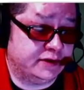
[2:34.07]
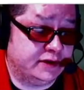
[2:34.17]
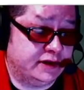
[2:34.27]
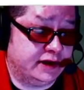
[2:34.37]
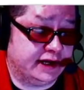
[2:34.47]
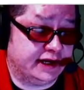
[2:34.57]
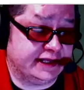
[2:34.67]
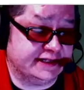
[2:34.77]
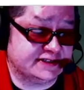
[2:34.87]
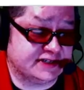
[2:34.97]
uh,
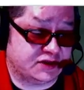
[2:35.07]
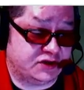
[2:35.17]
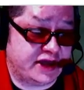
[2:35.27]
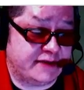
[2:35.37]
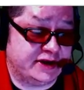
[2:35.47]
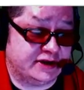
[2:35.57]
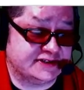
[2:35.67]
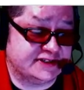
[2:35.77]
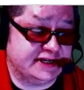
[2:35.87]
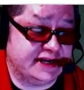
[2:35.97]
in southern Yemen on
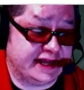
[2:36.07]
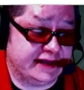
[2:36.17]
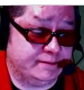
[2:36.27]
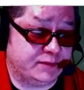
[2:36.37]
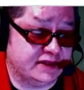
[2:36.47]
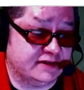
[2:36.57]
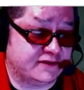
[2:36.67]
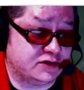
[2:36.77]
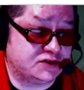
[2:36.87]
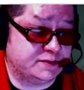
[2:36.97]
Sunday, in the
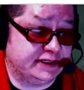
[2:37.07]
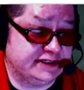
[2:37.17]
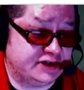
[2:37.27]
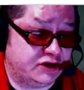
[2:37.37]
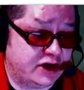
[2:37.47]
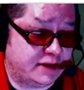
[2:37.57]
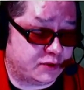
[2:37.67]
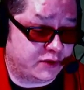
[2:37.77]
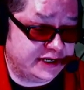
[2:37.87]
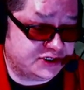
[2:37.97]
first military
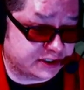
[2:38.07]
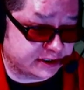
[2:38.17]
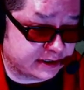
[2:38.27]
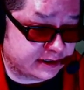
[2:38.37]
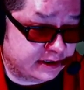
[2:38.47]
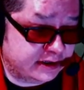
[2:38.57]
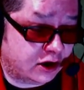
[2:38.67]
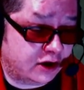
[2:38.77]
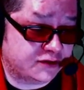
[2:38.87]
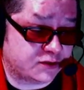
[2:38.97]
operation
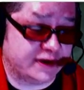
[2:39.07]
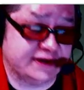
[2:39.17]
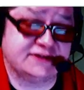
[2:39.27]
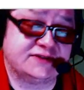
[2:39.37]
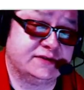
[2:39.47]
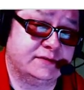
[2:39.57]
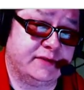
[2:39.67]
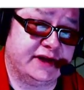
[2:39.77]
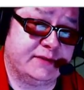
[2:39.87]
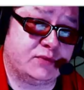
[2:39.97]
authorized
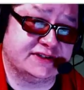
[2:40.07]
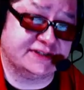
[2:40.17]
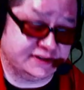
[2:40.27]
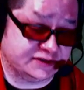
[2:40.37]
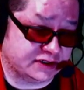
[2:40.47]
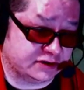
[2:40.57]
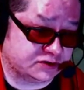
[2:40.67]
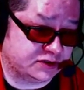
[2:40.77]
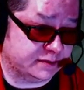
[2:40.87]
by President Donald Trump.